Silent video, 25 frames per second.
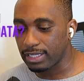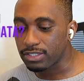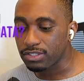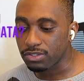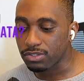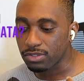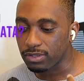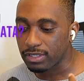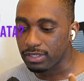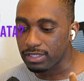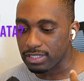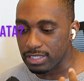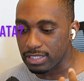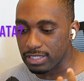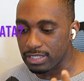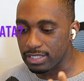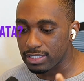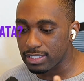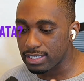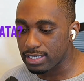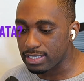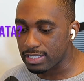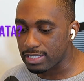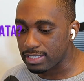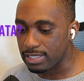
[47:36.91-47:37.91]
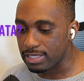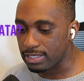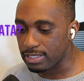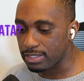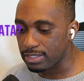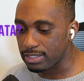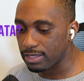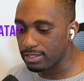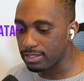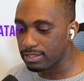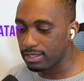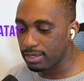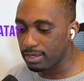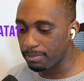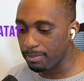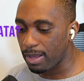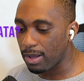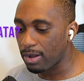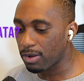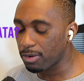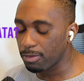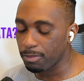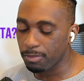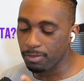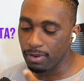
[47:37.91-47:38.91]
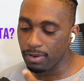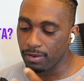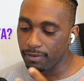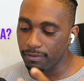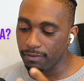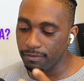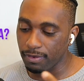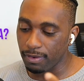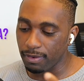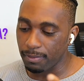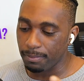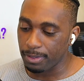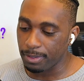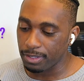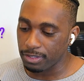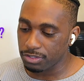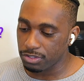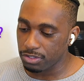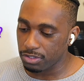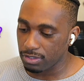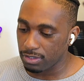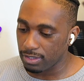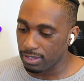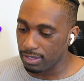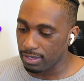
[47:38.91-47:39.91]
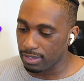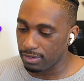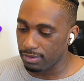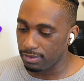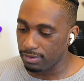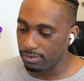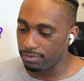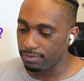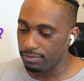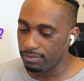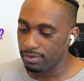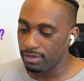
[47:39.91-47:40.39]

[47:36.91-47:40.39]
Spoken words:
So is it an amalgam of a bunch of